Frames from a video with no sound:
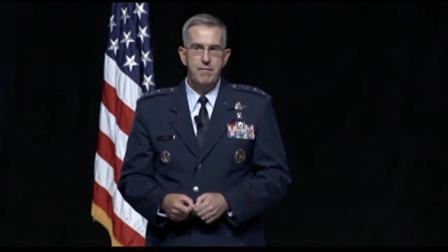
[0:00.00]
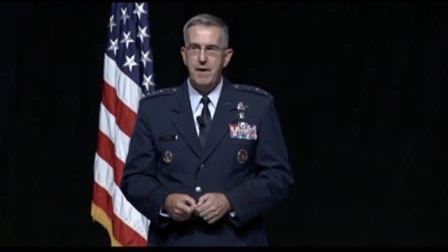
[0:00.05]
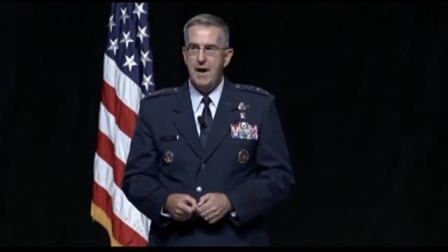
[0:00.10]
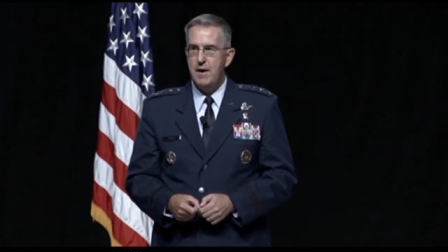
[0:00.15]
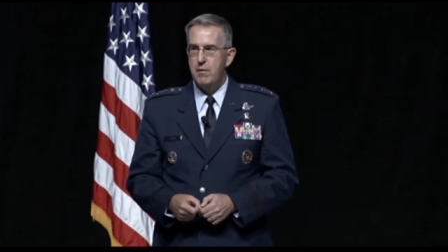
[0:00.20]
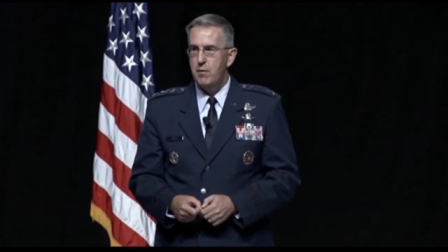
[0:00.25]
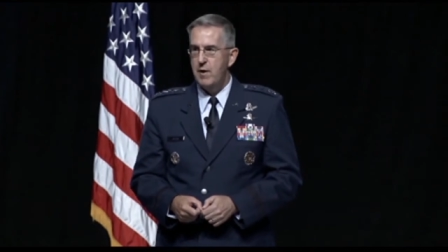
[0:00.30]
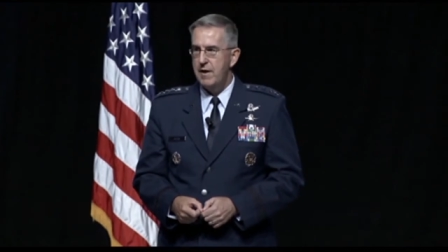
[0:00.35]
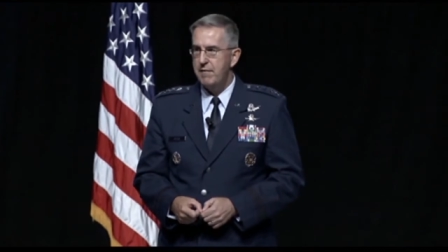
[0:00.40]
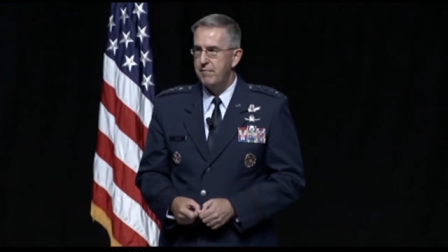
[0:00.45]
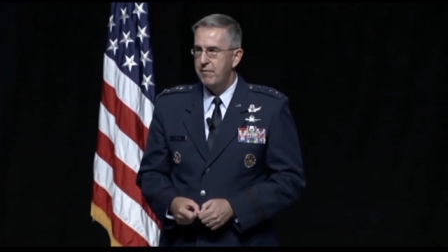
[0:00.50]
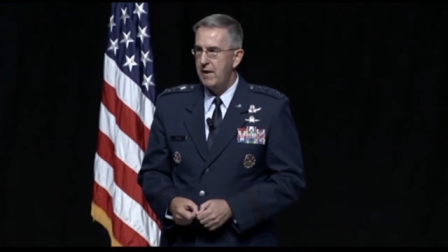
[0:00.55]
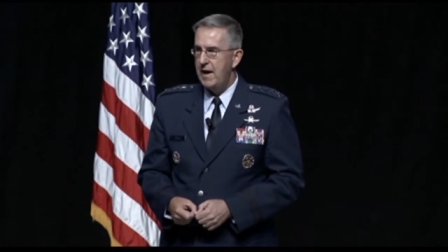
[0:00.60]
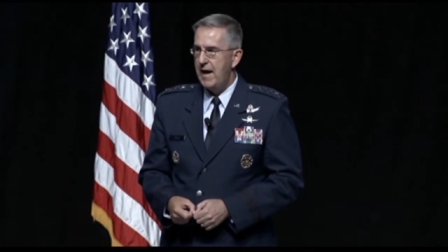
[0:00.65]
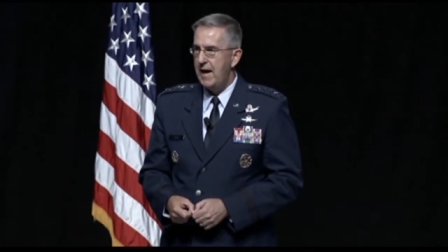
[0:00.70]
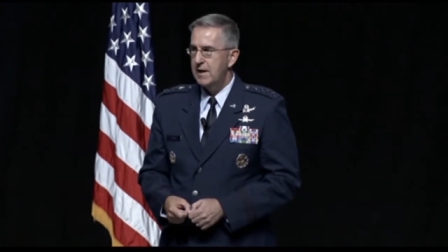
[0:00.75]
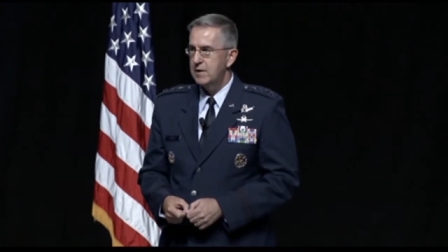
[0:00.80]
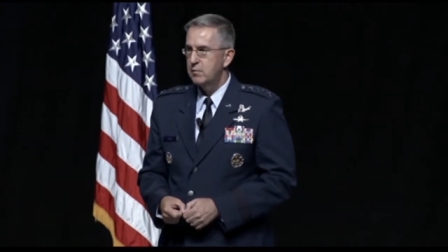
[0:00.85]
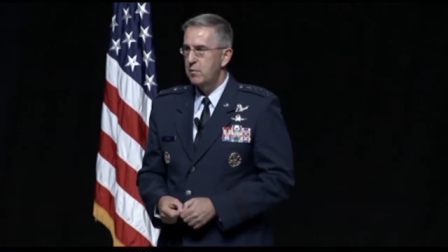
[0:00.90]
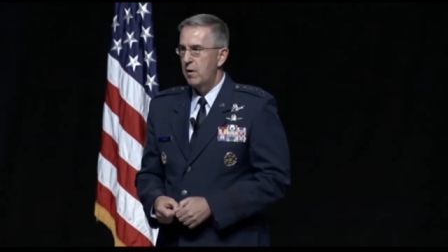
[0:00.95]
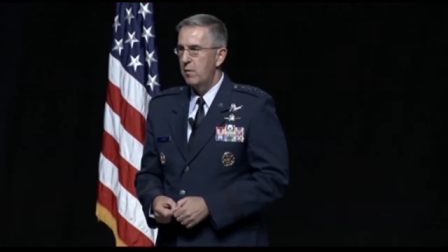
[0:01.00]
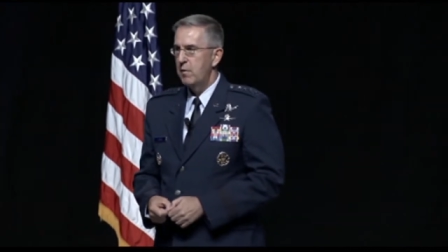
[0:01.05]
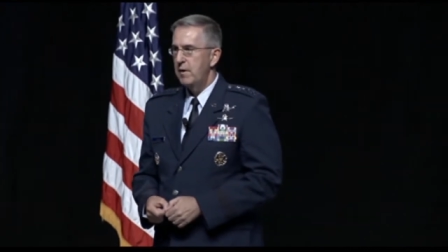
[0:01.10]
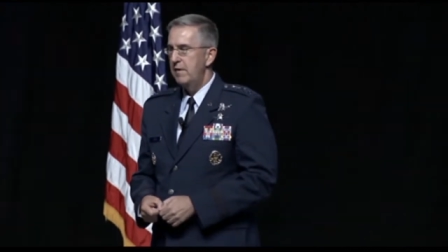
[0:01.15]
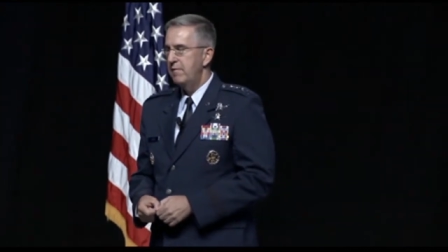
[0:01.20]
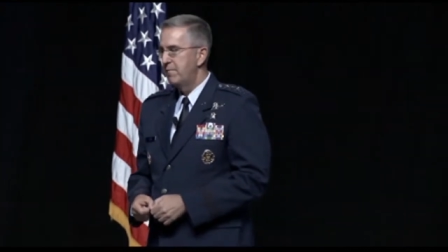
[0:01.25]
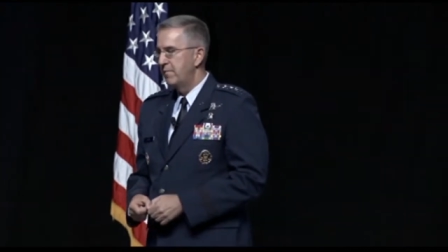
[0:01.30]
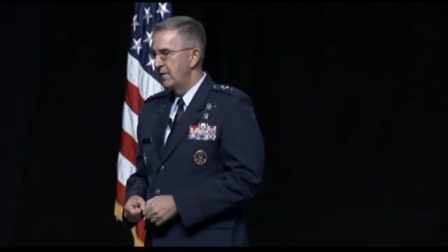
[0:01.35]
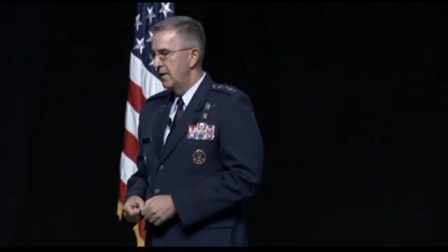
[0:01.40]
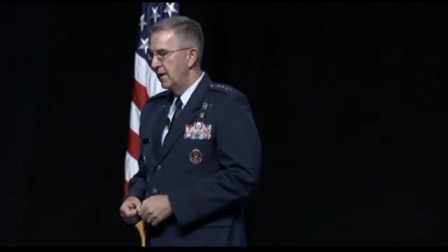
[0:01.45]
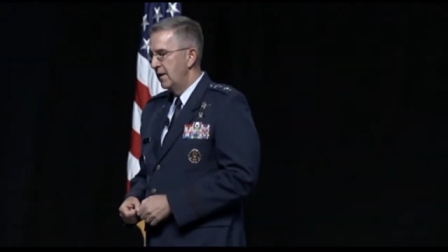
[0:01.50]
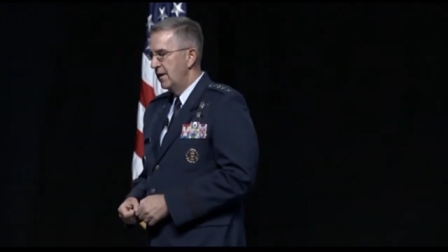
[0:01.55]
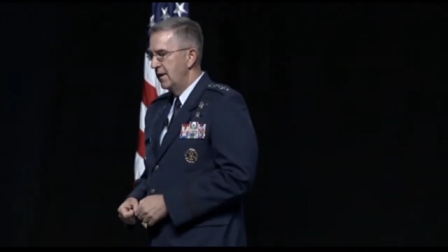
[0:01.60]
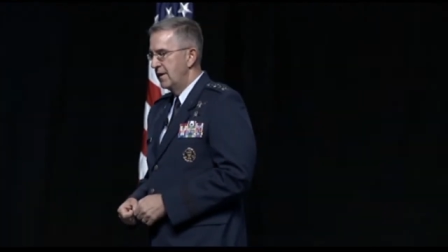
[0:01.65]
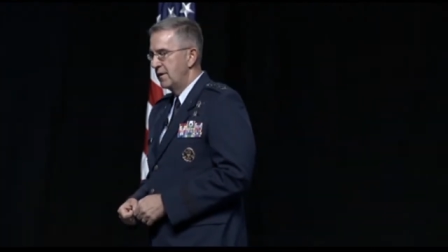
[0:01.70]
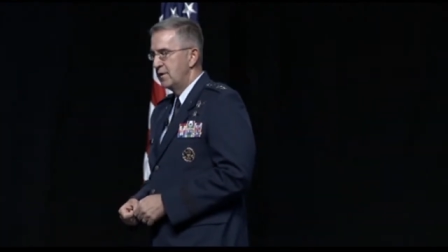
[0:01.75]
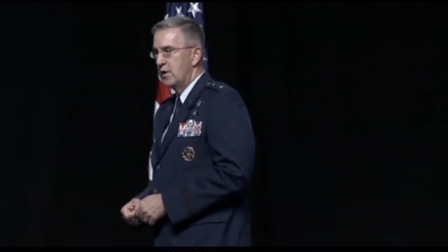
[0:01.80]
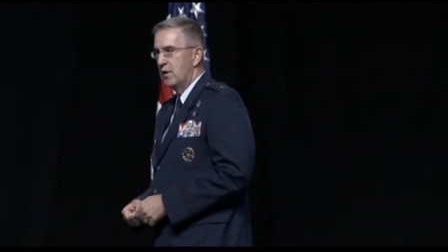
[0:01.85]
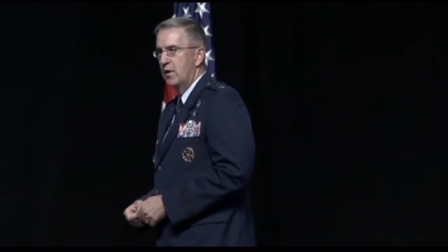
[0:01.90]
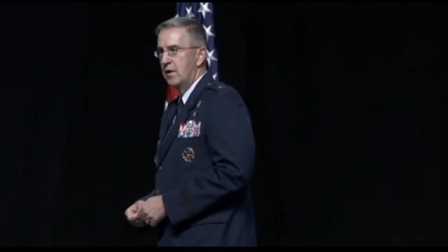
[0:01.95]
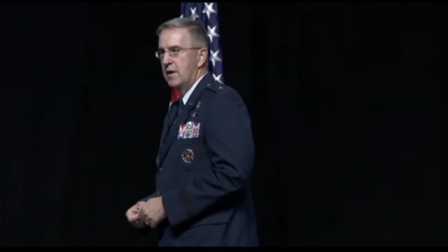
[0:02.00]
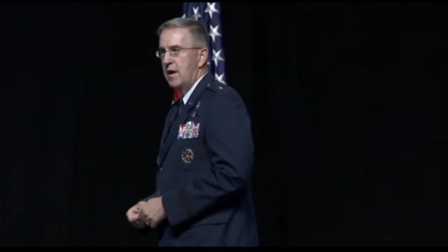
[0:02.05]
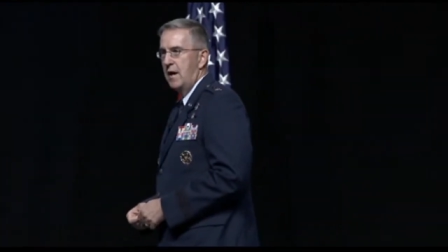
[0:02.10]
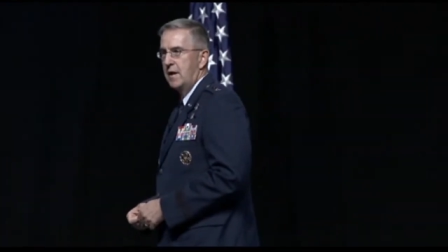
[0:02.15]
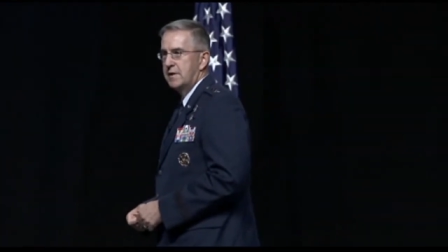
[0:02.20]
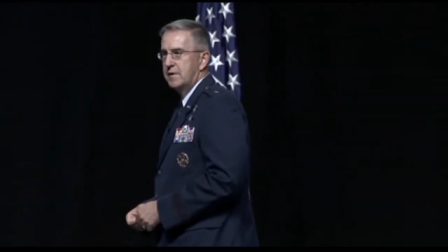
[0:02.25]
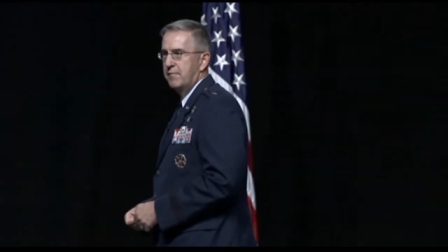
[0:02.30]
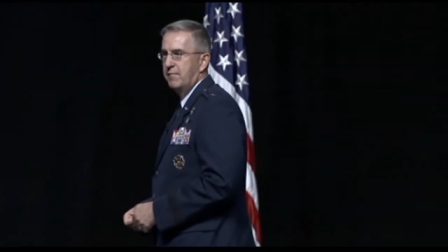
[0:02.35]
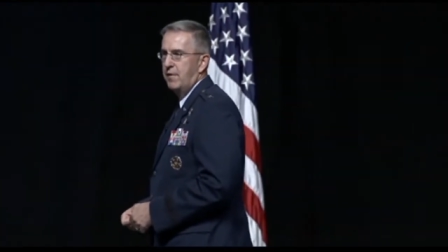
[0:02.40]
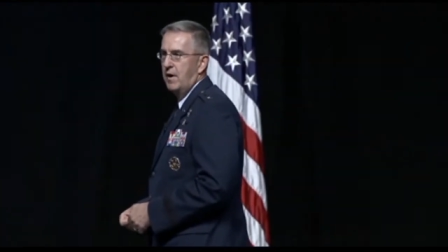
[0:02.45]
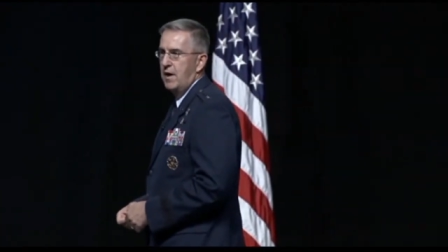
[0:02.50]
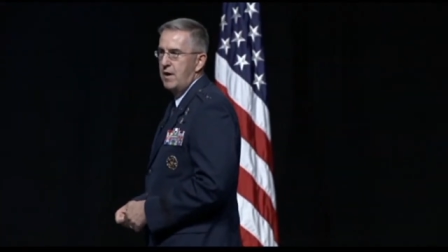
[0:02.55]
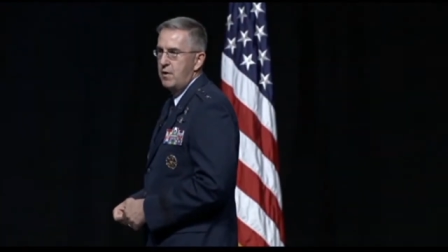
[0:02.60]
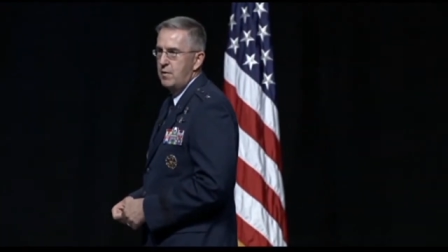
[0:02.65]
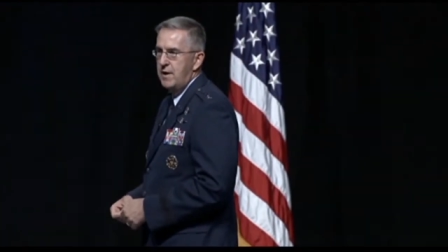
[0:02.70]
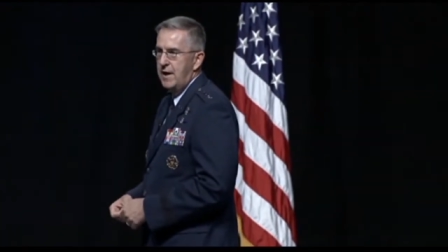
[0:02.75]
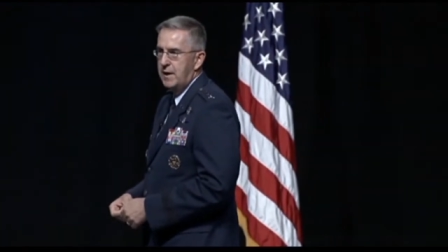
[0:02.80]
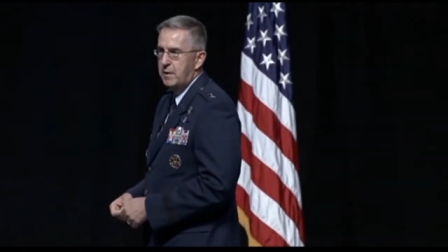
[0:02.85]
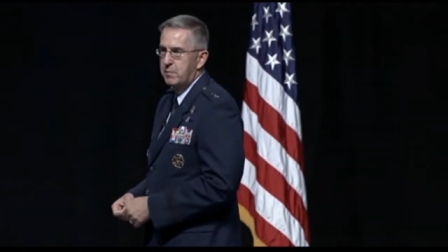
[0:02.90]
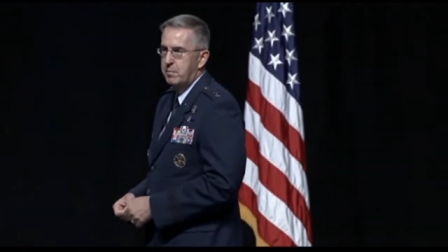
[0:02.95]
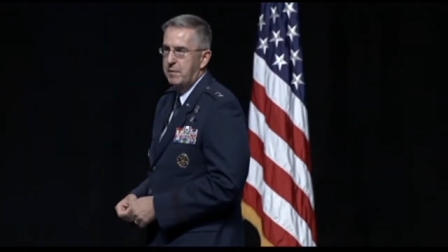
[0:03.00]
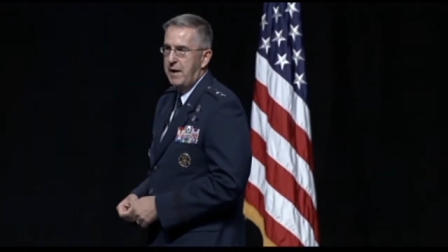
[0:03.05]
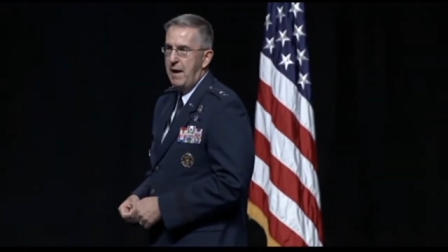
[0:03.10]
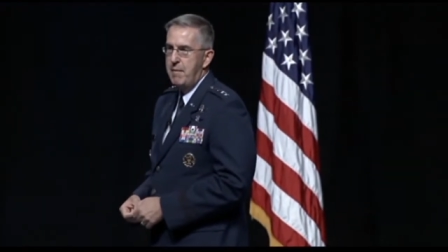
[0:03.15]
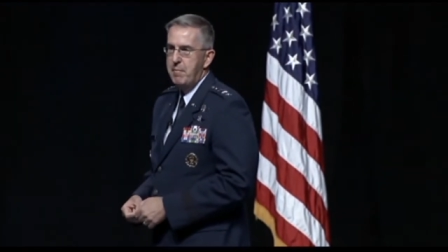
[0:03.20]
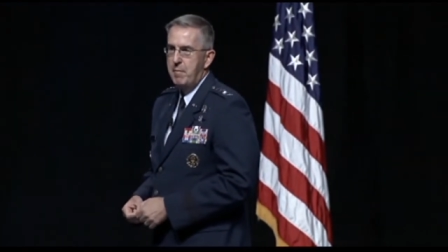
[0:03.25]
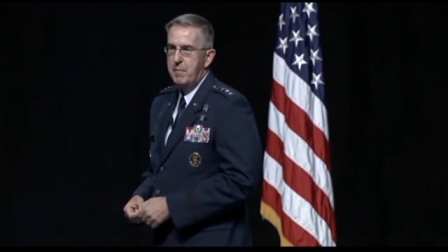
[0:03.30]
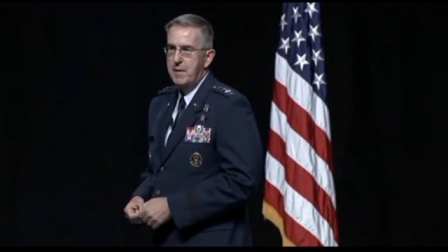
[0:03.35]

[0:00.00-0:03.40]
Uh, we've had red flags where we've turned on some very unique